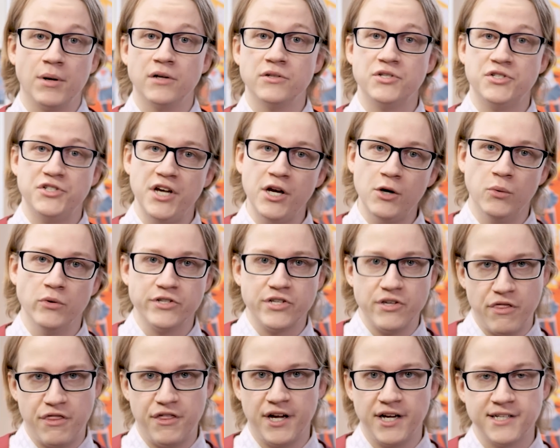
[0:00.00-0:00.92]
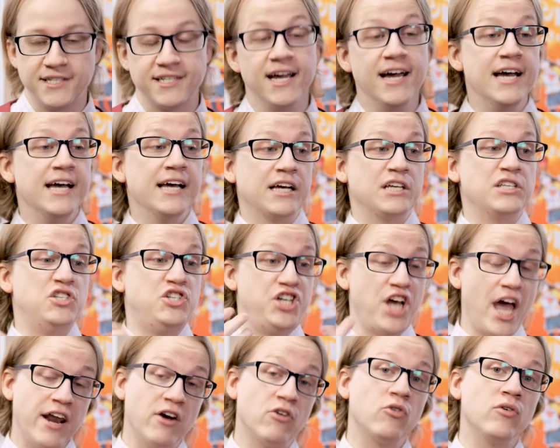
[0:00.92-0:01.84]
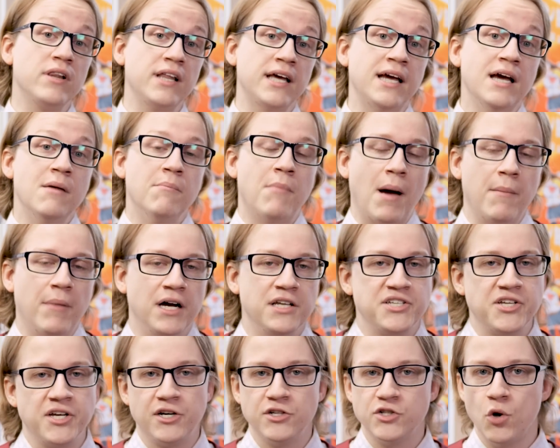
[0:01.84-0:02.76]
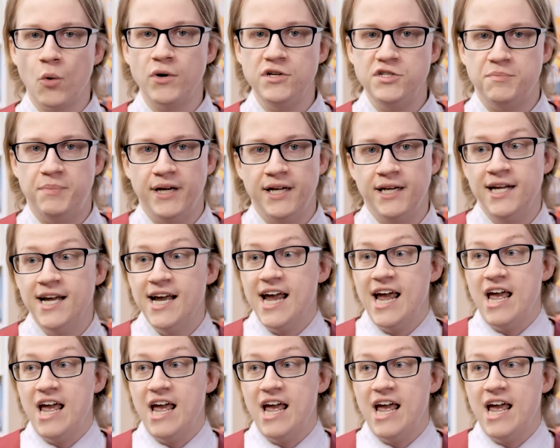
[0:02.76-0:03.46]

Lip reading: about sequels and things, because generally, my mindset has always been,